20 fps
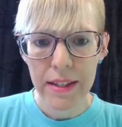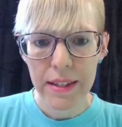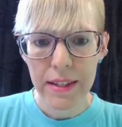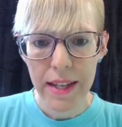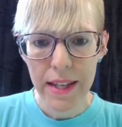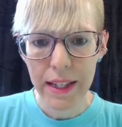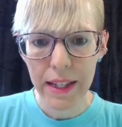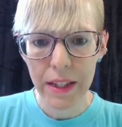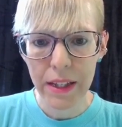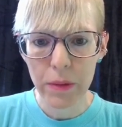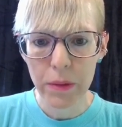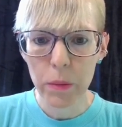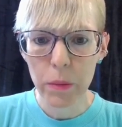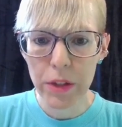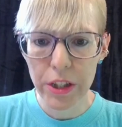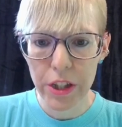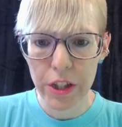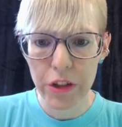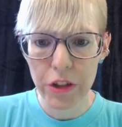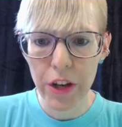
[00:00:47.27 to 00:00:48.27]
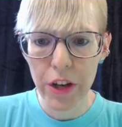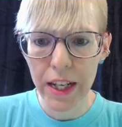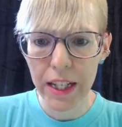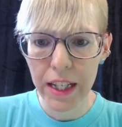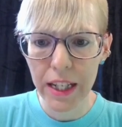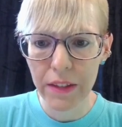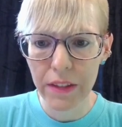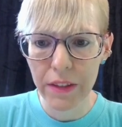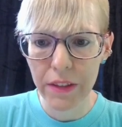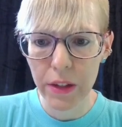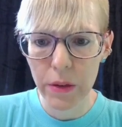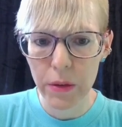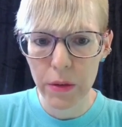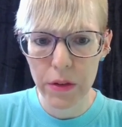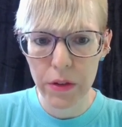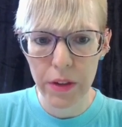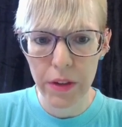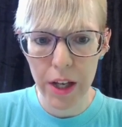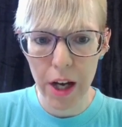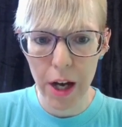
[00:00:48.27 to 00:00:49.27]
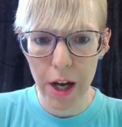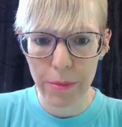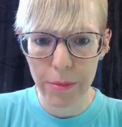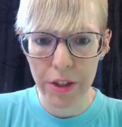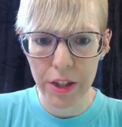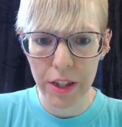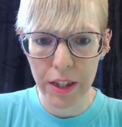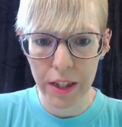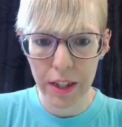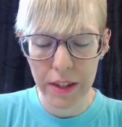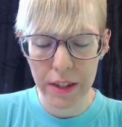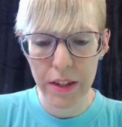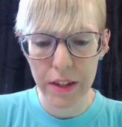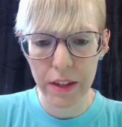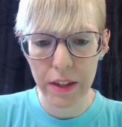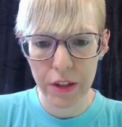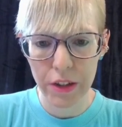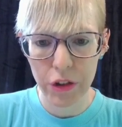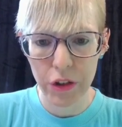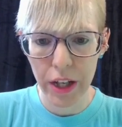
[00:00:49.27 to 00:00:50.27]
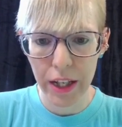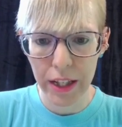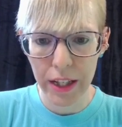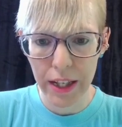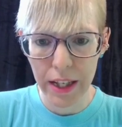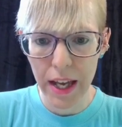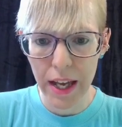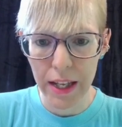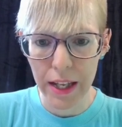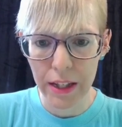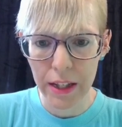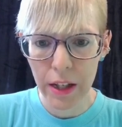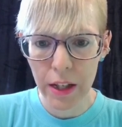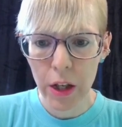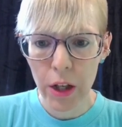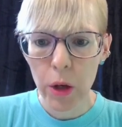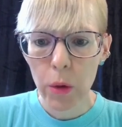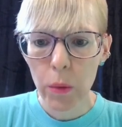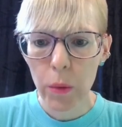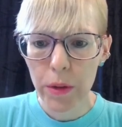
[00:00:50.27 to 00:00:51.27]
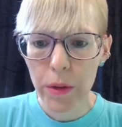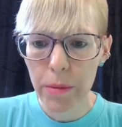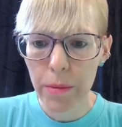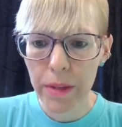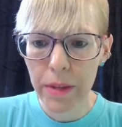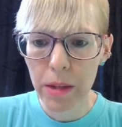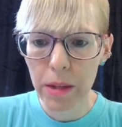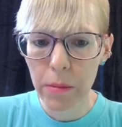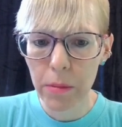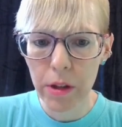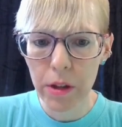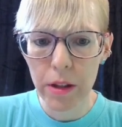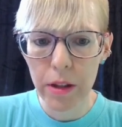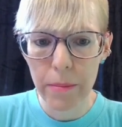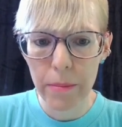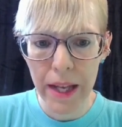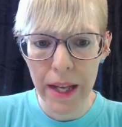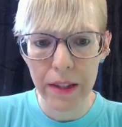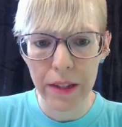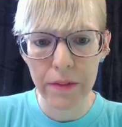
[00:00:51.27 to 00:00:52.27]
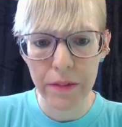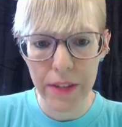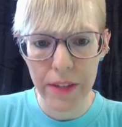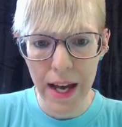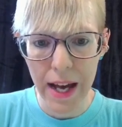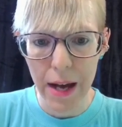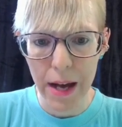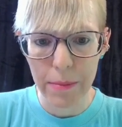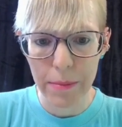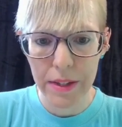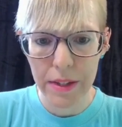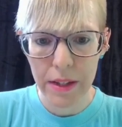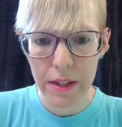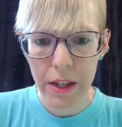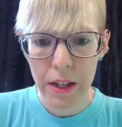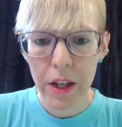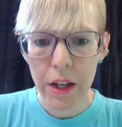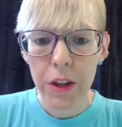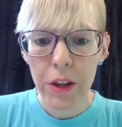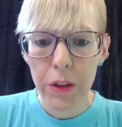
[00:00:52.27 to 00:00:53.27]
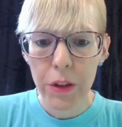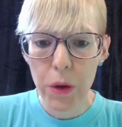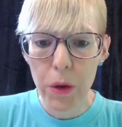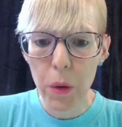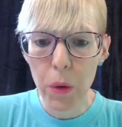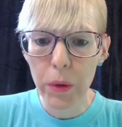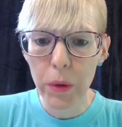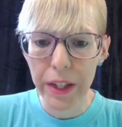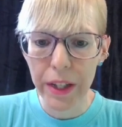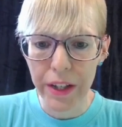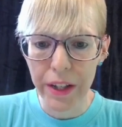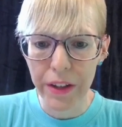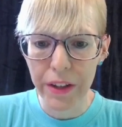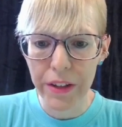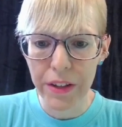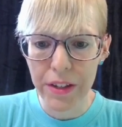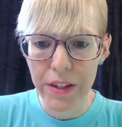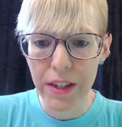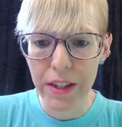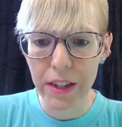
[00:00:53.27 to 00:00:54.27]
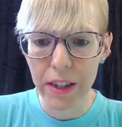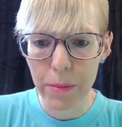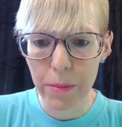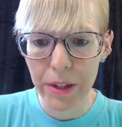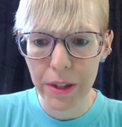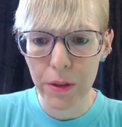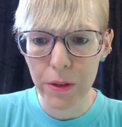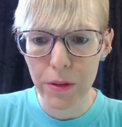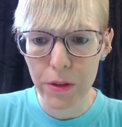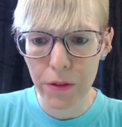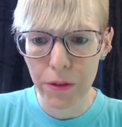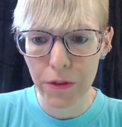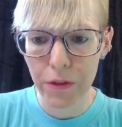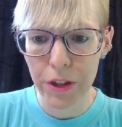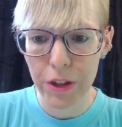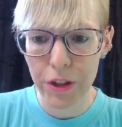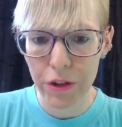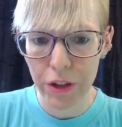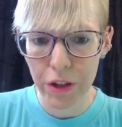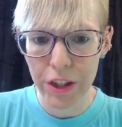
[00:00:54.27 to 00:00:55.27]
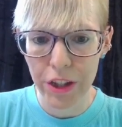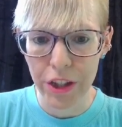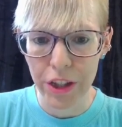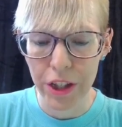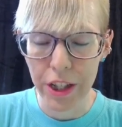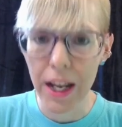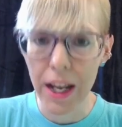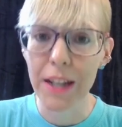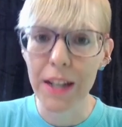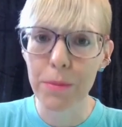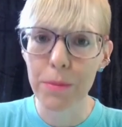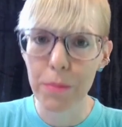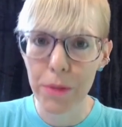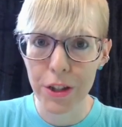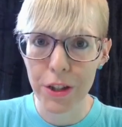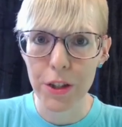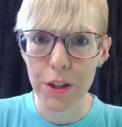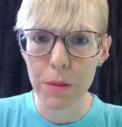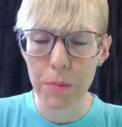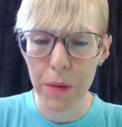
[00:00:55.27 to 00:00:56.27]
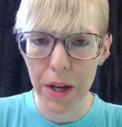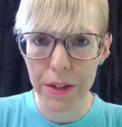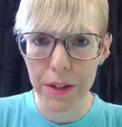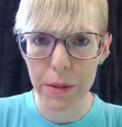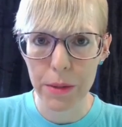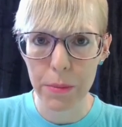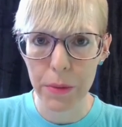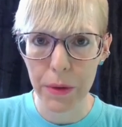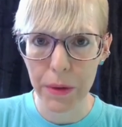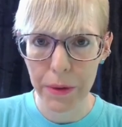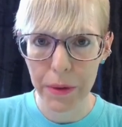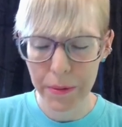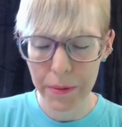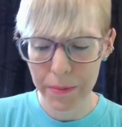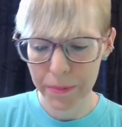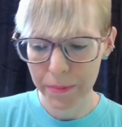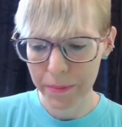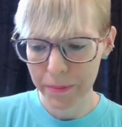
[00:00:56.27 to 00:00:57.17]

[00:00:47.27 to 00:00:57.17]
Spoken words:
Second, we should try to give the user the option to easily try again with a minimal amount of taps. The goal here is to limit user frustration as much as possible.